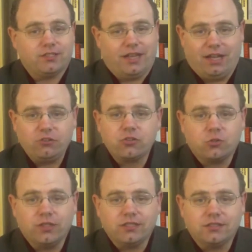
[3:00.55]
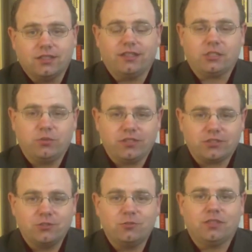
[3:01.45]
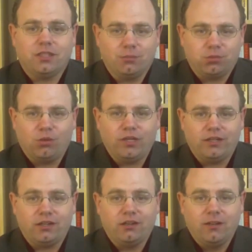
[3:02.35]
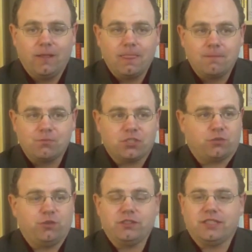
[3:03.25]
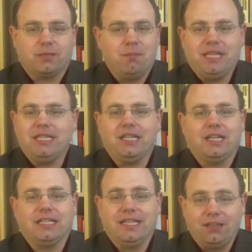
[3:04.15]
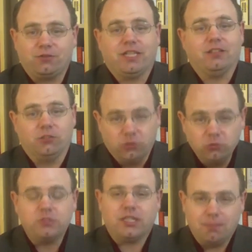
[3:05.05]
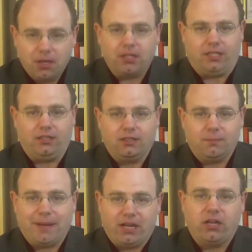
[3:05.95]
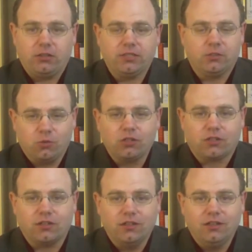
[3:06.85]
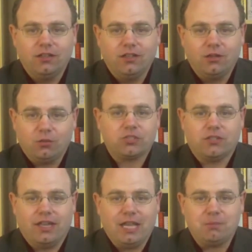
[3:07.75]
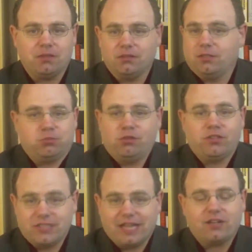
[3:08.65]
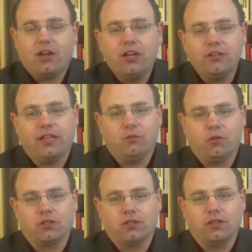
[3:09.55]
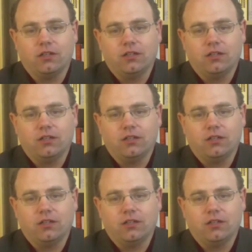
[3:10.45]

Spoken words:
is an altruist, unless we assume that the employer just feels like making a gift and losing money by hiring the worker, what's going to happen? The employer is not going to hire that worker.